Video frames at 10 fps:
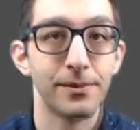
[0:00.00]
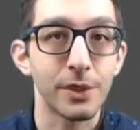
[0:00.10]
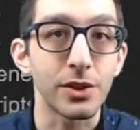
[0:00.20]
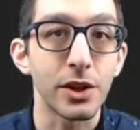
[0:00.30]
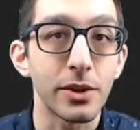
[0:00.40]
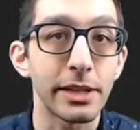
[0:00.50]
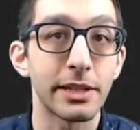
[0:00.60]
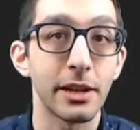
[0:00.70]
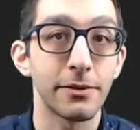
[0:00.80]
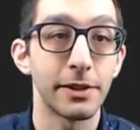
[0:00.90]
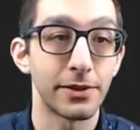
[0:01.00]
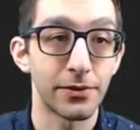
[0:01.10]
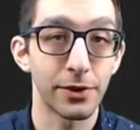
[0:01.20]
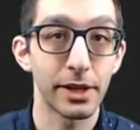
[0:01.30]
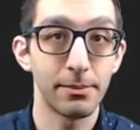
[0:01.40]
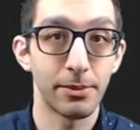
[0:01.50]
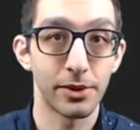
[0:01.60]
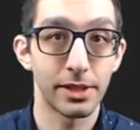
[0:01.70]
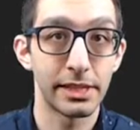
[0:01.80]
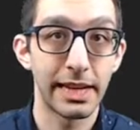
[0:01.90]
Godot itself is free, both
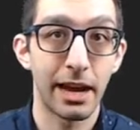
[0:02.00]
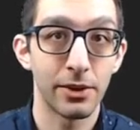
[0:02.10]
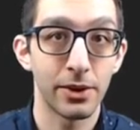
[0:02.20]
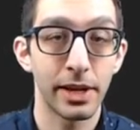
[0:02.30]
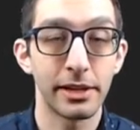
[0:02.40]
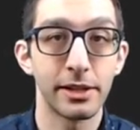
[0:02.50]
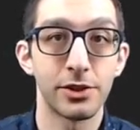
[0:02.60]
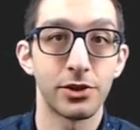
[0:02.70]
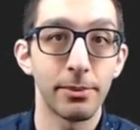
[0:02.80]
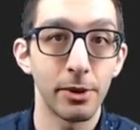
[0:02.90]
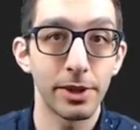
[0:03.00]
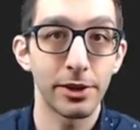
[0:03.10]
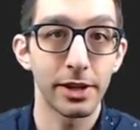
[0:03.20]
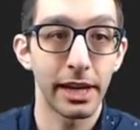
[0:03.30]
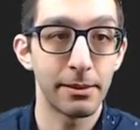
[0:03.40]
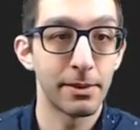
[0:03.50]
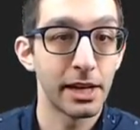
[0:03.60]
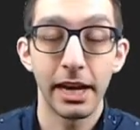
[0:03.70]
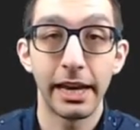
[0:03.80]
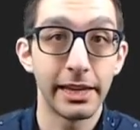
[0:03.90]
to download and to distribute with your game,
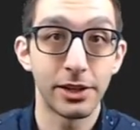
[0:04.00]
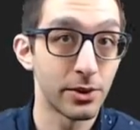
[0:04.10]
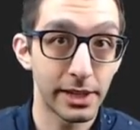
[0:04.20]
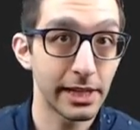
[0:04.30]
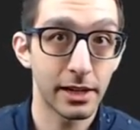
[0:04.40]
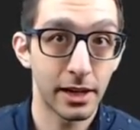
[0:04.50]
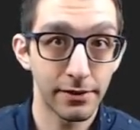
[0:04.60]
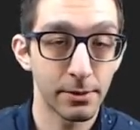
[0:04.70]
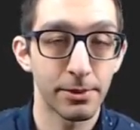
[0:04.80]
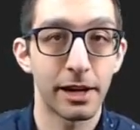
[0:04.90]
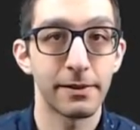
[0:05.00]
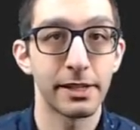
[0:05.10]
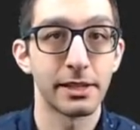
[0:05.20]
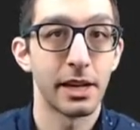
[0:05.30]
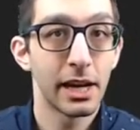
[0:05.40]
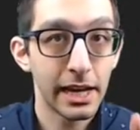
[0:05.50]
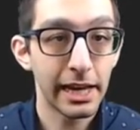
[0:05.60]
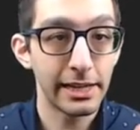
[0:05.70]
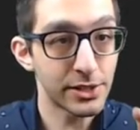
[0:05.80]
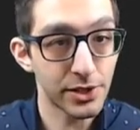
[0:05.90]
and they don't take a cut of your profit.
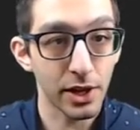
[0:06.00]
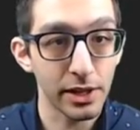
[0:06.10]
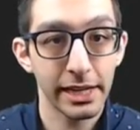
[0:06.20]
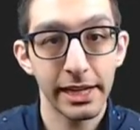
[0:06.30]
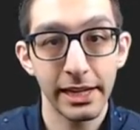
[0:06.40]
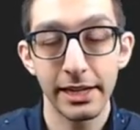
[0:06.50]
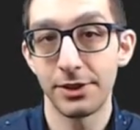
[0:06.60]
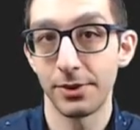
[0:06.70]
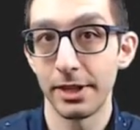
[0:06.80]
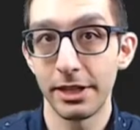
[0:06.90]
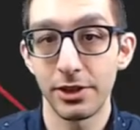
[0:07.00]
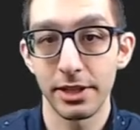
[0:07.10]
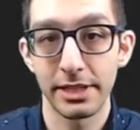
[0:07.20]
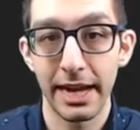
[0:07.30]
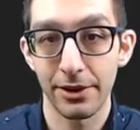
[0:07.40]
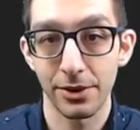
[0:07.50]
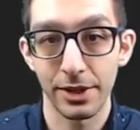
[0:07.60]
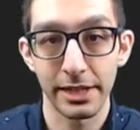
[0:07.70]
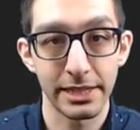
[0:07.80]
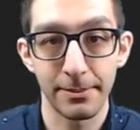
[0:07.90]
Installing it is really just
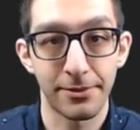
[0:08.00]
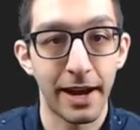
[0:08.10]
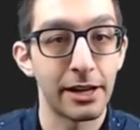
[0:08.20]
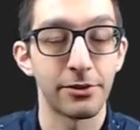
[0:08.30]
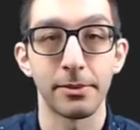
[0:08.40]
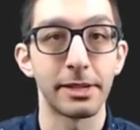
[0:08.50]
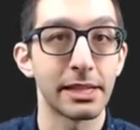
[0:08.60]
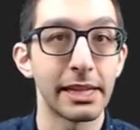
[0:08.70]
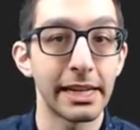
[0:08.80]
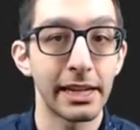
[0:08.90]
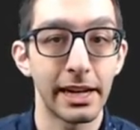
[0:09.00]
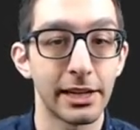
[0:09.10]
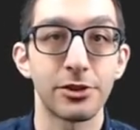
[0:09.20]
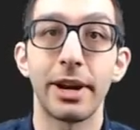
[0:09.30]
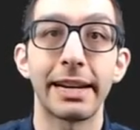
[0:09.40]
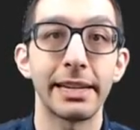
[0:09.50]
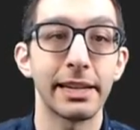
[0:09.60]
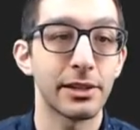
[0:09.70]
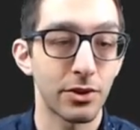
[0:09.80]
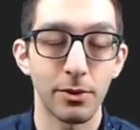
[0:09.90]
downloading a zip file from this link and extracting
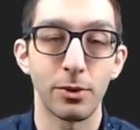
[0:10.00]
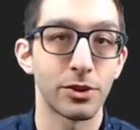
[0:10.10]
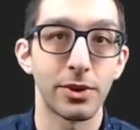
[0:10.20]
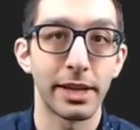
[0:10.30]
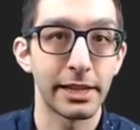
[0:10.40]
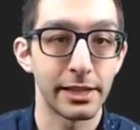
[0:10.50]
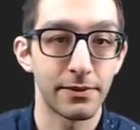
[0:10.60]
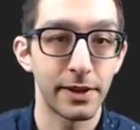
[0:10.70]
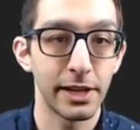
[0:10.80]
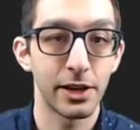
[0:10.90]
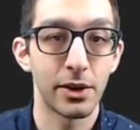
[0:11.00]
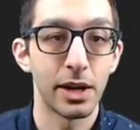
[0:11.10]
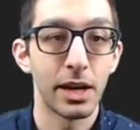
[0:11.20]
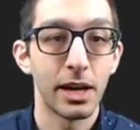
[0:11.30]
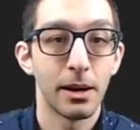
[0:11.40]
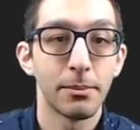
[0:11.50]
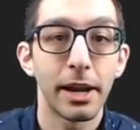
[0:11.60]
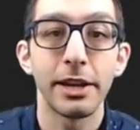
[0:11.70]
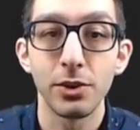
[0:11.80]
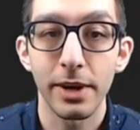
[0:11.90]
it, so I won't show that in this video. But
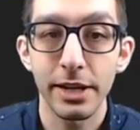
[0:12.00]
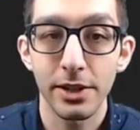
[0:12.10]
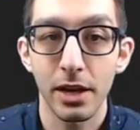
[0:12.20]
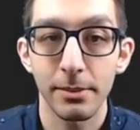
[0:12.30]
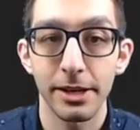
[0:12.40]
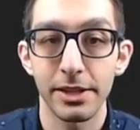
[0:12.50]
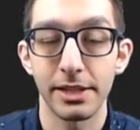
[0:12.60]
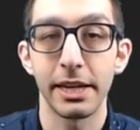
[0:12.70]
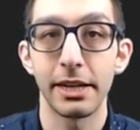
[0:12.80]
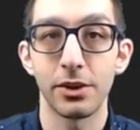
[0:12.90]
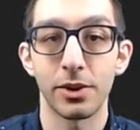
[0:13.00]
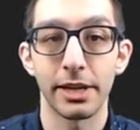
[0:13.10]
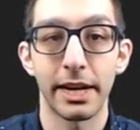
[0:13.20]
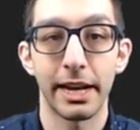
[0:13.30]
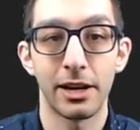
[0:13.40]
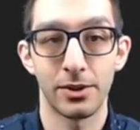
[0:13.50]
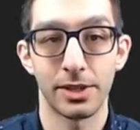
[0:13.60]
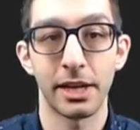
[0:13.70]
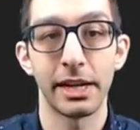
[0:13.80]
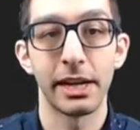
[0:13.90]
I do want to talk about this getignore dot i o
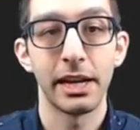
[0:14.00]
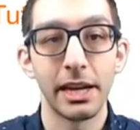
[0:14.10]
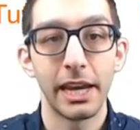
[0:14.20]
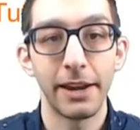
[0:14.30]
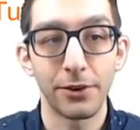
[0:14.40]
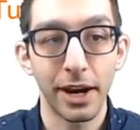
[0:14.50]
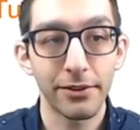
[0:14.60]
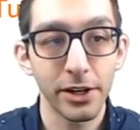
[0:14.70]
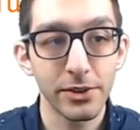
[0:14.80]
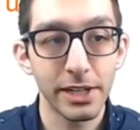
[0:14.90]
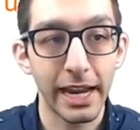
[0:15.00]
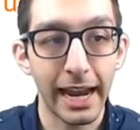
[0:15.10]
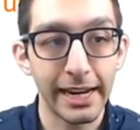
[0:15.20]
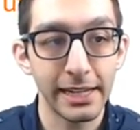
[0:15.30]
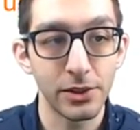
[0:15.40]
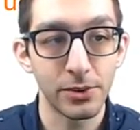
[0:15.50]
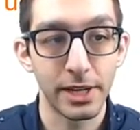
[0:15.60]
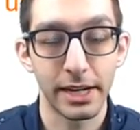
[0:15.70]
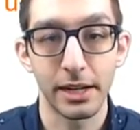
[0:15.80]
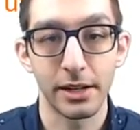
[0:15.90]
site. If you're ever using any new
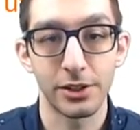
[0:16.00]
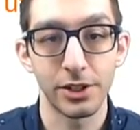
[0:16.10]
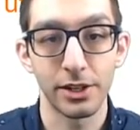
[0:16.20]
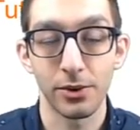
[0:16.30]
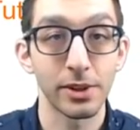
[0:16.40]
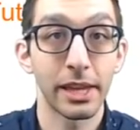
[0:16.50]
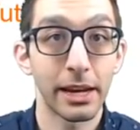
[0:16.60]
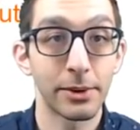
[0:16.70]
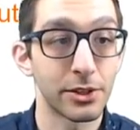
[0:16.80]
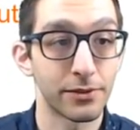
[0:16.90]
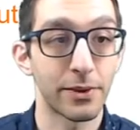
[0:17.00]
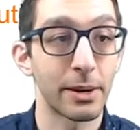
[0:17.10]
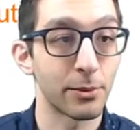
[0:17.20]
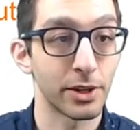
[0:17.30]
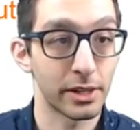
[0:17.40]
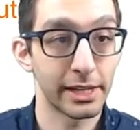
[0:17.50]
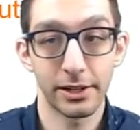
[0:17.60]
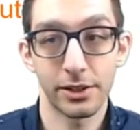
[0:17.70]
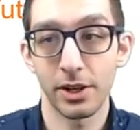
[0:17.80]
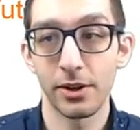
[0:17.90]
technology or language or framework like
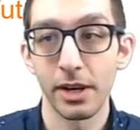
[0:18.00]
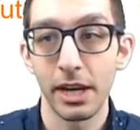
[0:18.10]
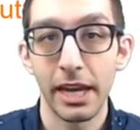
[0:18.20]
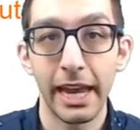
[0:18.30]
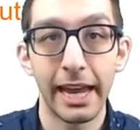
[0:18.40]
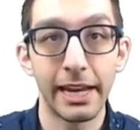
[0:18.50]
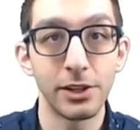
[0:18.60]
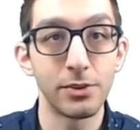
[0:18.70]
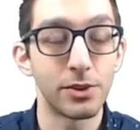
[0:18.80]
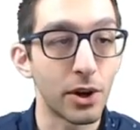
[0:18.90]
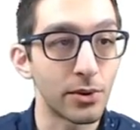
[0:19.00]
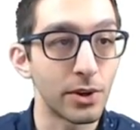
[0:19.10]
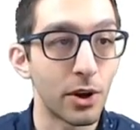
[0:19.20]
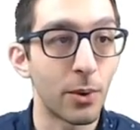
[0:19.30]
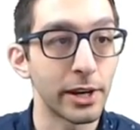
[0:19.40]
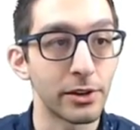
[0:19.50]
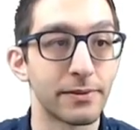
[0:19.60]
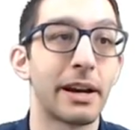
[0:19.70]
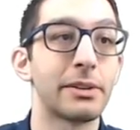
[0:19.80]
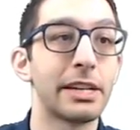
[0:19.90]
Godot, and you don't know what your
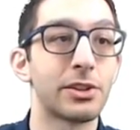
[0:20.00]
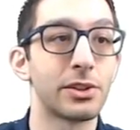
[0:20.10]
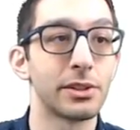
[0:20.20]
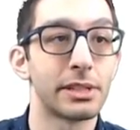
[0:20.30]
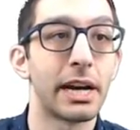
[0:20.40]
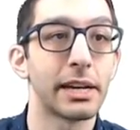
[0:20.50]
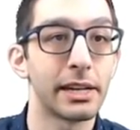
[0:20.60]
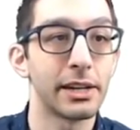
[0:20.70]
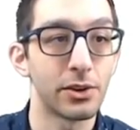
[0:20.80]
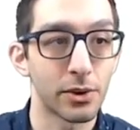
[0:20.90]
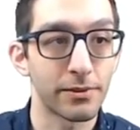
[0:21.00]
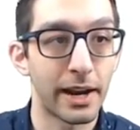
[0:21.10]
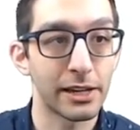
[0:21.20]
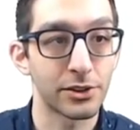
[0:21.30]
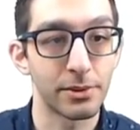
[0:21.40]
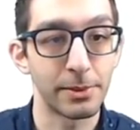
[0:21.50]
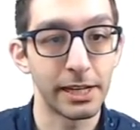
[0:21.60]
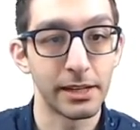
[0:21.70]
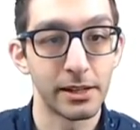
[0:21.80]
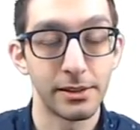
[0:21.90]
foundational.getignore file should
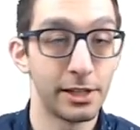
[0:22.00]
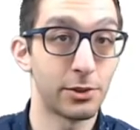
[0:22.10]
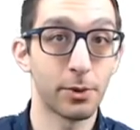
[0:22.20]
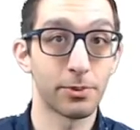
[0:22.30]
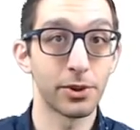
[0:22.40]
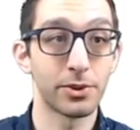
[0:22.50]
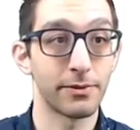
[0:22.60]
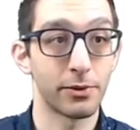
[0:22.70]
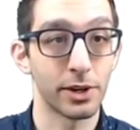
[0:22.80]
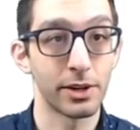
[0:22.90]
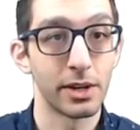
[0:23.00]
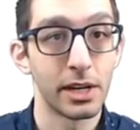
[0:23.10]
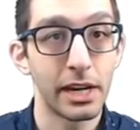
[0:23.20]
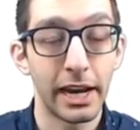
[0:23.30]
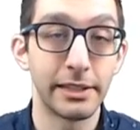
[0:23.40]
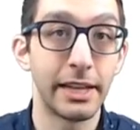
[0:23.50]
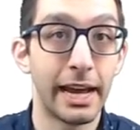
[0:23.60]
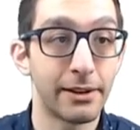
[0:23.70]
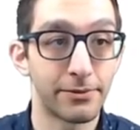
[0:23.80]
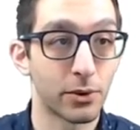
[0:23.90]
be, this will produce it for you. And
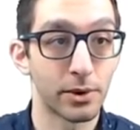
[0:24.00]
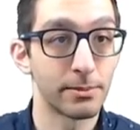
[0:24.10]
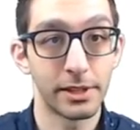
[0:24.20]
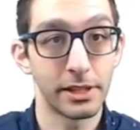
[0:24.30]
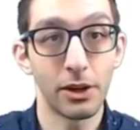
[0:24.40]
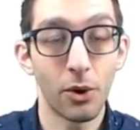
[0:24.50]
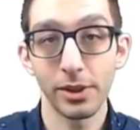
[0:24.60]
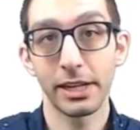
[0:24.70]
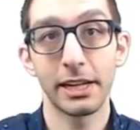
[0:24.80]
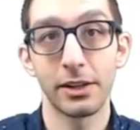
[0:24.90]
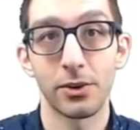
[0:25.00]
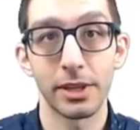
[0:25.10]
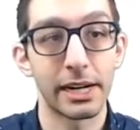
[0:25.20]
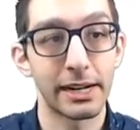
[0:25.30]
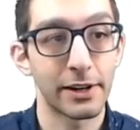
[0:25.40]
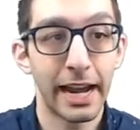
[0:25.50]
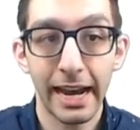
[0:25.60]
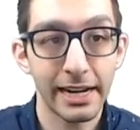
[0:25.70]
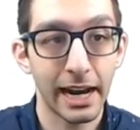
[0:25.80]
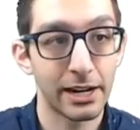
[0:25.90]
that formed the only getignore that I ever
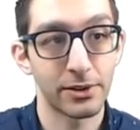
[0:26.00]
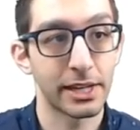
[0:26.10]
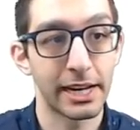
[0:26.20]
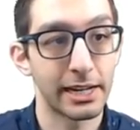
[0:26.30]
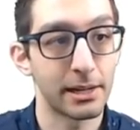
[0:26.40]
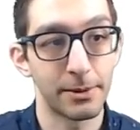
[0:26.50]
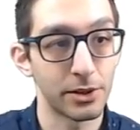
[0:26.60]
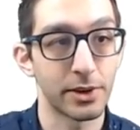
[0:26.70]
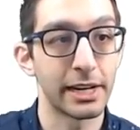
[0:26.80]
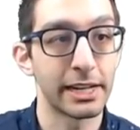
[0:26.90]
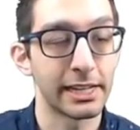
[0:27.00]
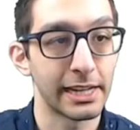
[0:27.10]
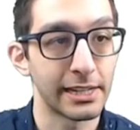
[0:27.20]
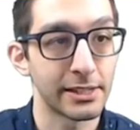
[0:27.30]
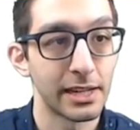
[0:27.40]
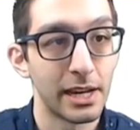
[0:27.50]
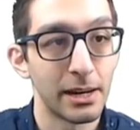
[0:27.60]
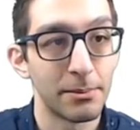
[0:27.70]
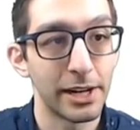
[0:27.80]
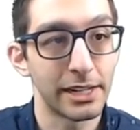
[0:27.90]
had. I don't think I ended up ignoring anything else,
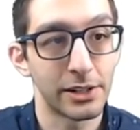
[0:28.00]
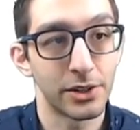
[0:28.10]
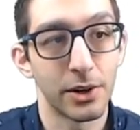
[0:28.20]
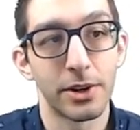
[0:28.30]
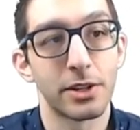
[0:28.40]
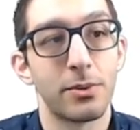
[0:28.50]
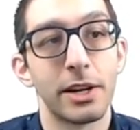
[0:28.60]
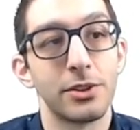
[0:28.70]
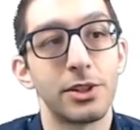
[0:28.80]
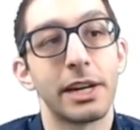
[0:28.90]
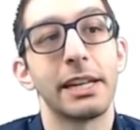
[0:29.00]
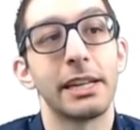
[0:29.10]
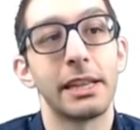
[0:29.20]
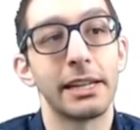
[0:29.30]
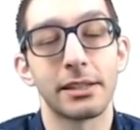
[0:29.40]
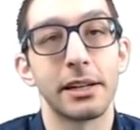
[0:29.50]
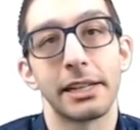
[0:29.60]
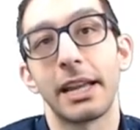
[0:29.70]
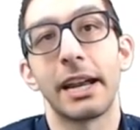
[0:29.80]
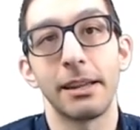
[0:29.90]
but Godot doesn't want you checking in things
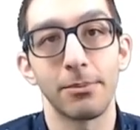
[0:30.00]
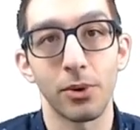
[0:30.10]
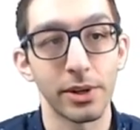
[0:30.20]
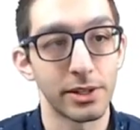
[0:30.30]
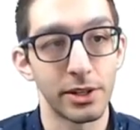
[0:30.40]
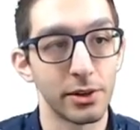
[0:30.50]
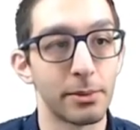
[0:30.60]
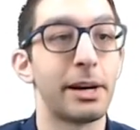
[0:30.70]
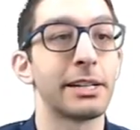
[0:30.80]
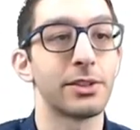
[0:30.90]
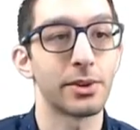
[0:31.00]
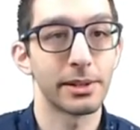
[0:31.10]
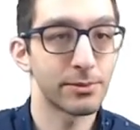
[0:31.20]
like .import to your repository.